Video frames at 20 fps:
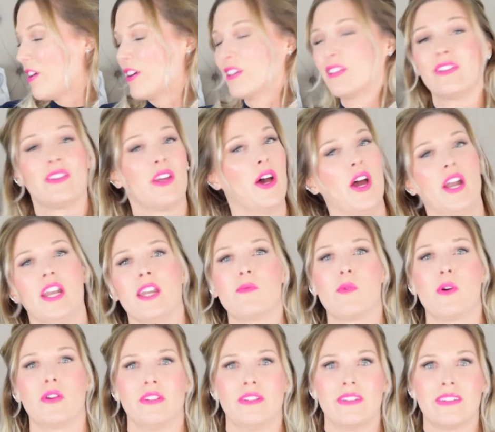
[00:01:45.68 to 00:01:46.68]
are certainly
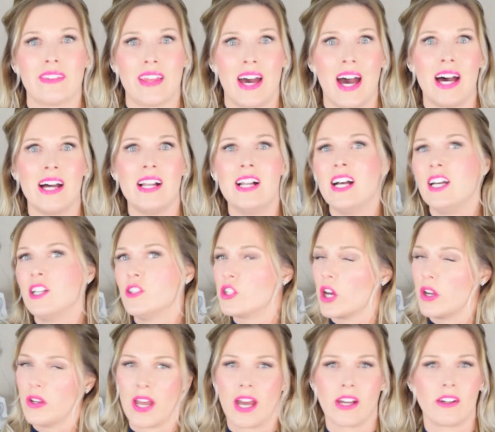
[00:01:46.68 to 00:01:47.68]
ones that
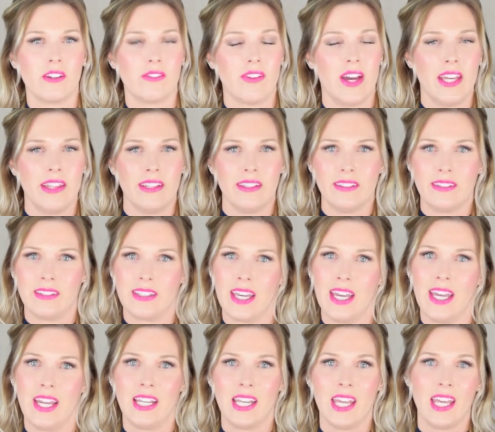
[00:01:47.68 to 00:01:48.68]
don't aggravate the
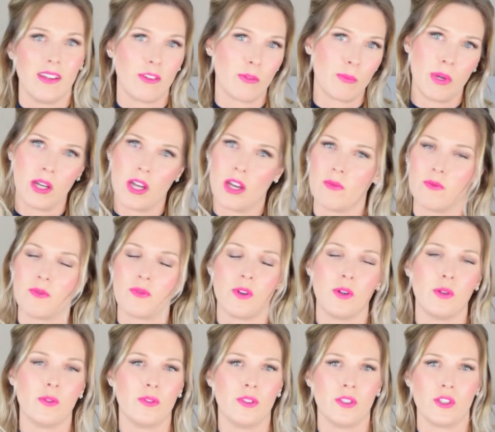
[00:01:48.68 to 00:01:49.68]
skin. It's my own
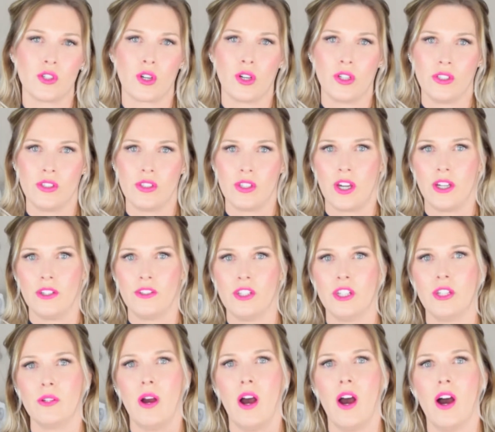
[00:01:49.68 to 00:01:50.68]
fault for trying to go
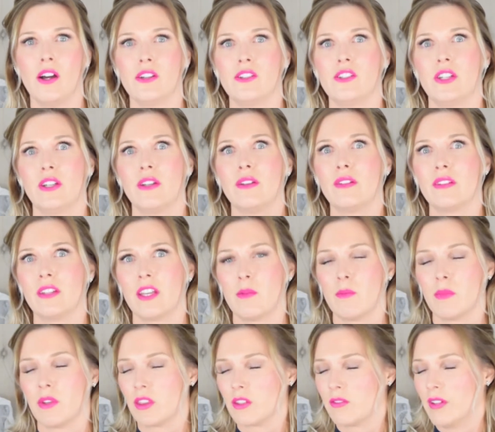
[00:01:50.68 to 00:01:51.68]
too hard too
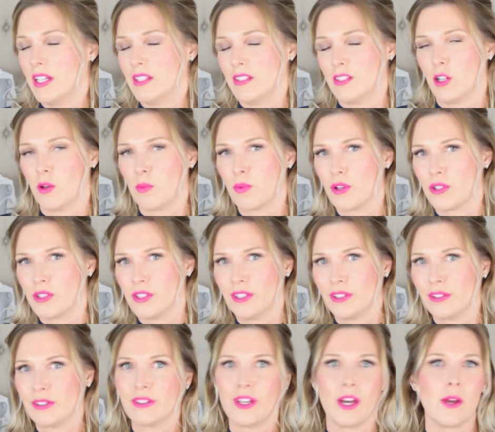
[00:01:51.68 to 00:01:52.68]
soon with the retinol
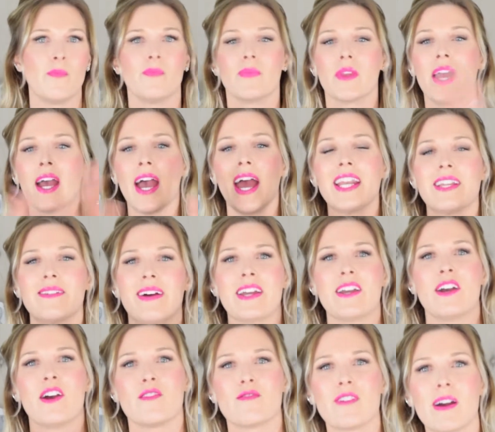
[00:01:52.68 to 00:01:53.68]
products. So anyway,
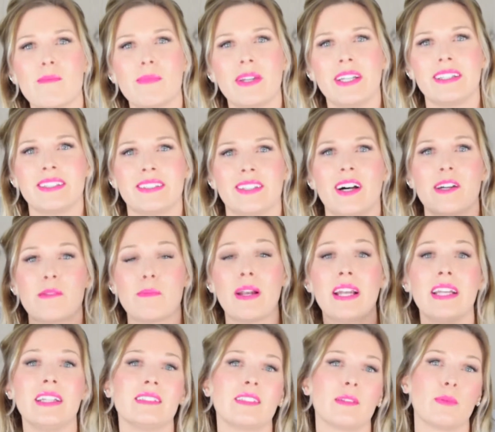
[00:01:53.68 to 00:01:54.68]
rambling aside,
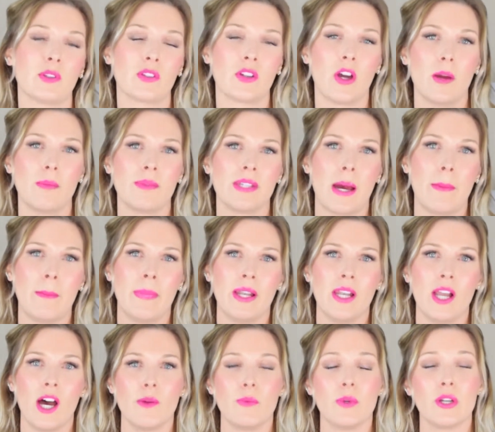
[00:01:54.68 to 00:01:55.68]
please subscribe down
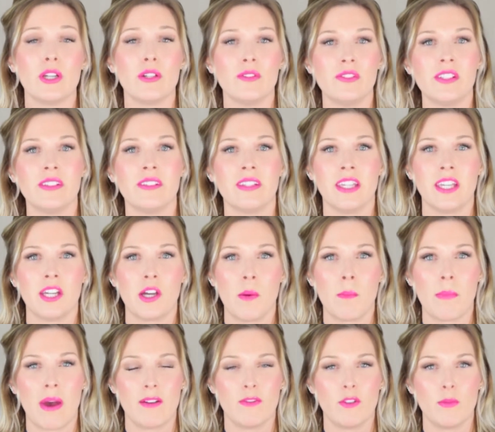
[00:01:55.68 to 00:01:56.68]
below. Would love to see you
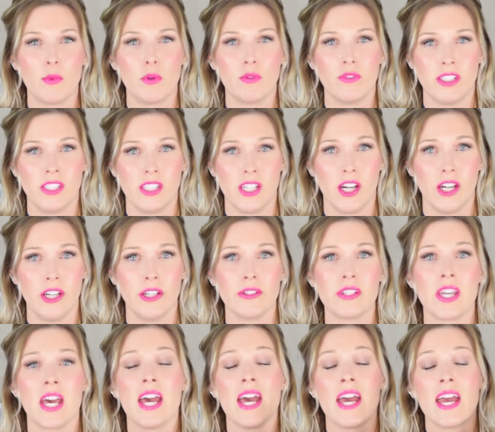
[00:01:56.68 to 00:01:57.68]
come back for more
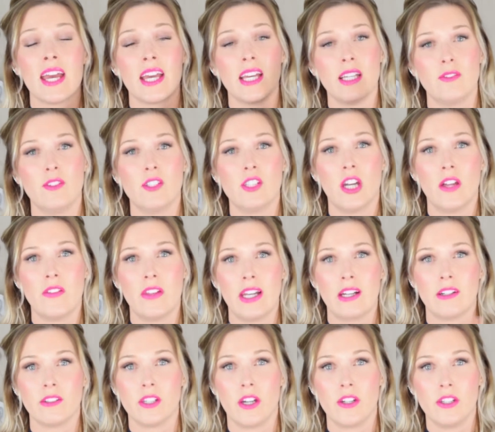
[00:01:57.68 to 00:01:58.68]
videos. If you turn the
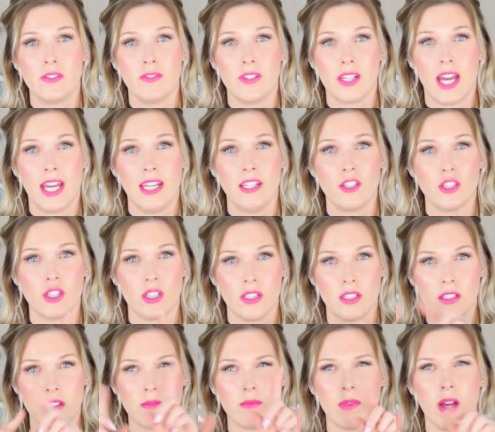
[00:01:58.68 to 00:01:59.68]
little
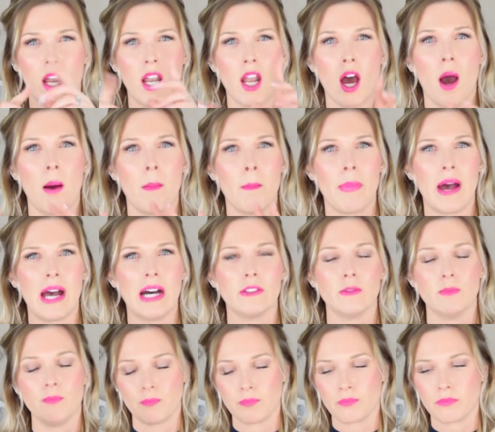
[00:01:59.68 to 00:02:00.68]
notification alarm
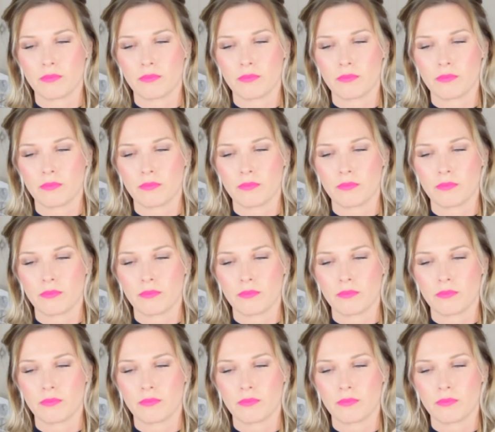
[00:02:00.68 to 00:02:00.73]
bell